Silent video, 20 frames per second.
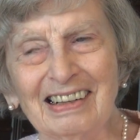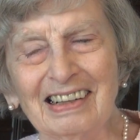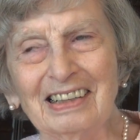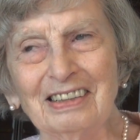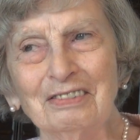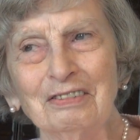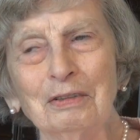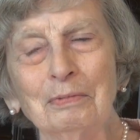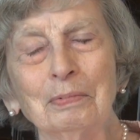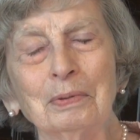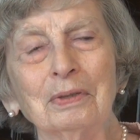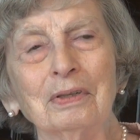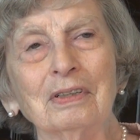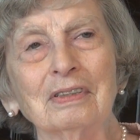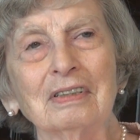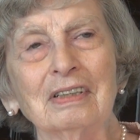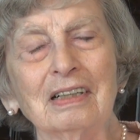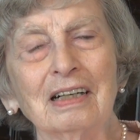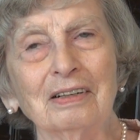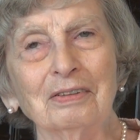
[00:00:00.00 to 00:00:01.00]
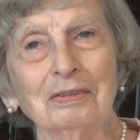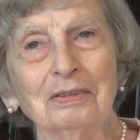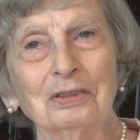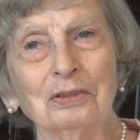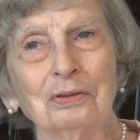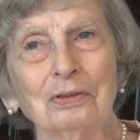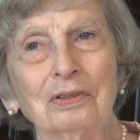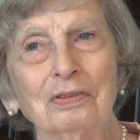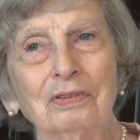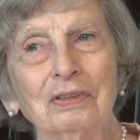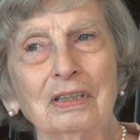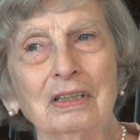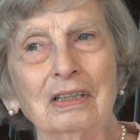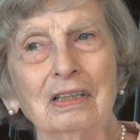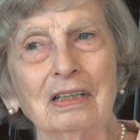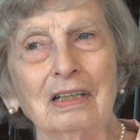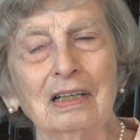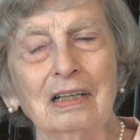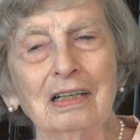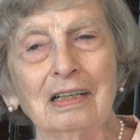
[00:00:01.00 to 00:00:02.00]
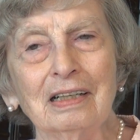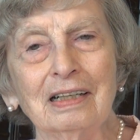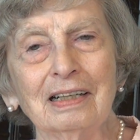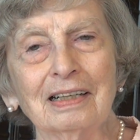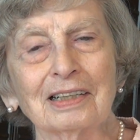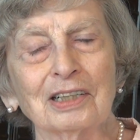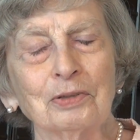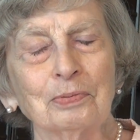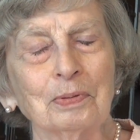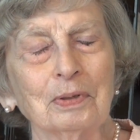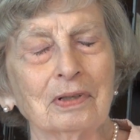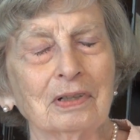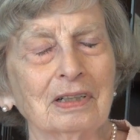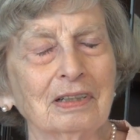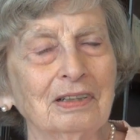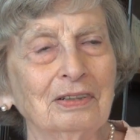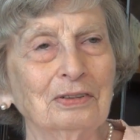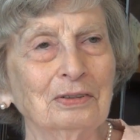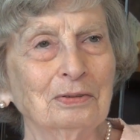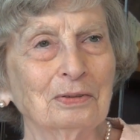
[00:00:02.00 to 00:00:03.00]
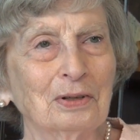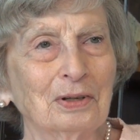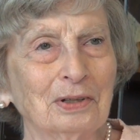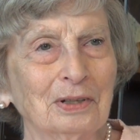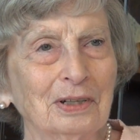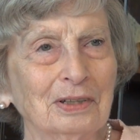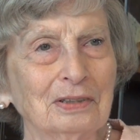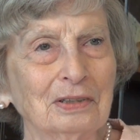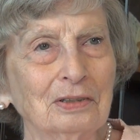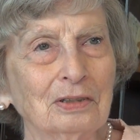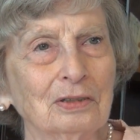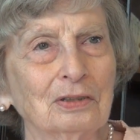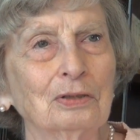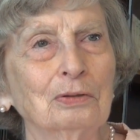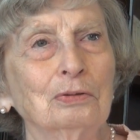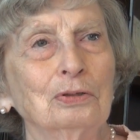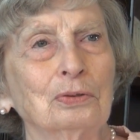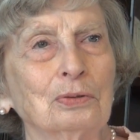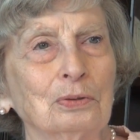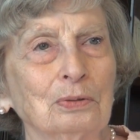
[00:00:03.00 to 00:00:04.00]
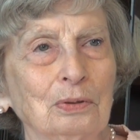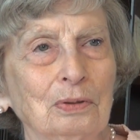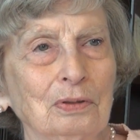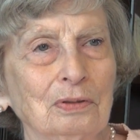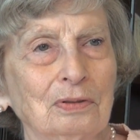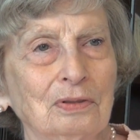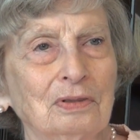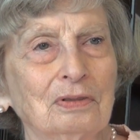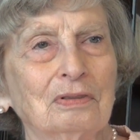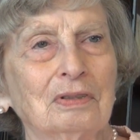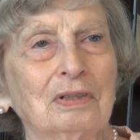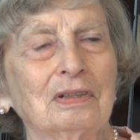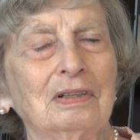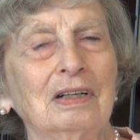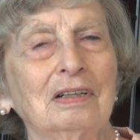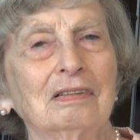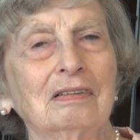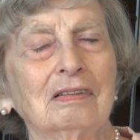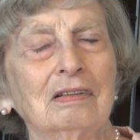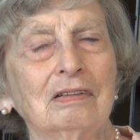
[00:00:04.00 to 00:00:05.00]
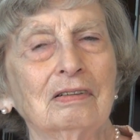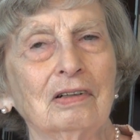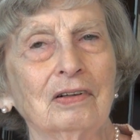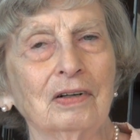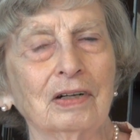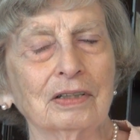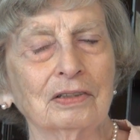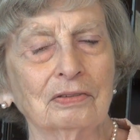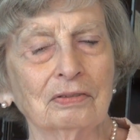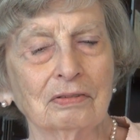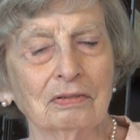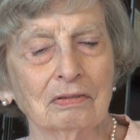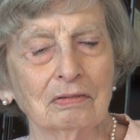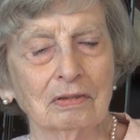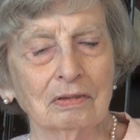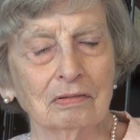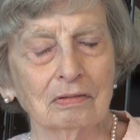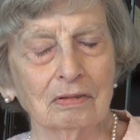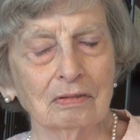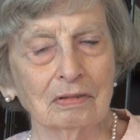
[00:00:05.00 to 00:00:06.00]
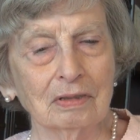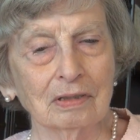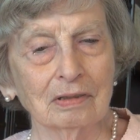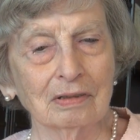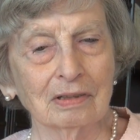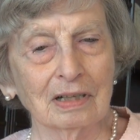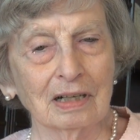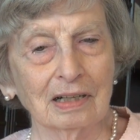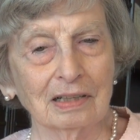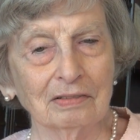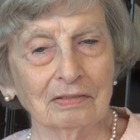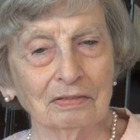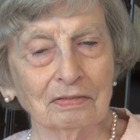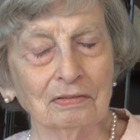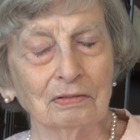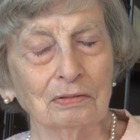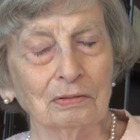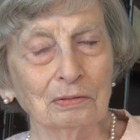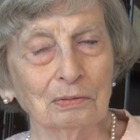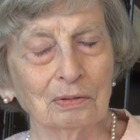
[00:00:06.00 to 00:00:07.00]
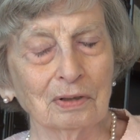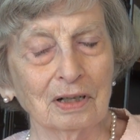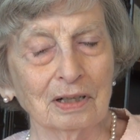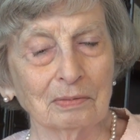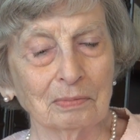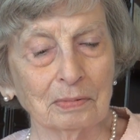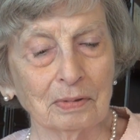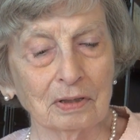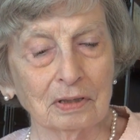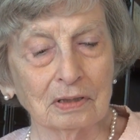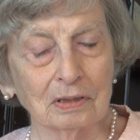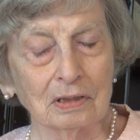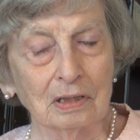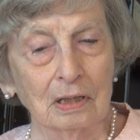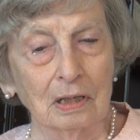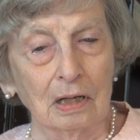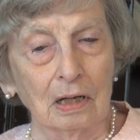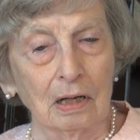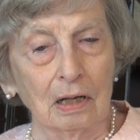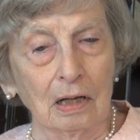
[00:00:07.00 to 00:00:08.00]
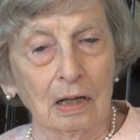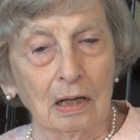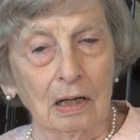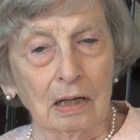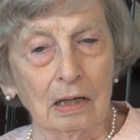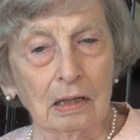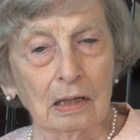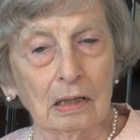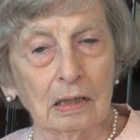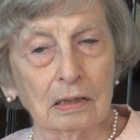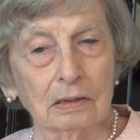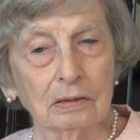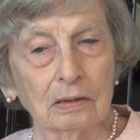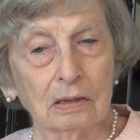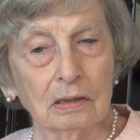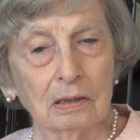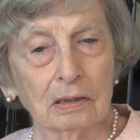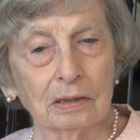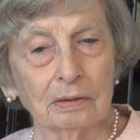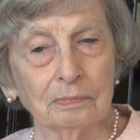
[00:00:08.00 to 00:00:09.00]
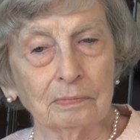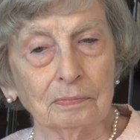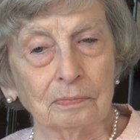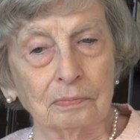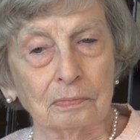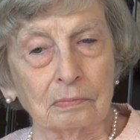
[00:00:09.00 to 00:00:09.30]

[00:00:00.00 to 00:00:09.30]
a lot of reports. I was sort of the, the expert on the new law, the new schools. Uh -huh. So I did a lot of new libraries. And um,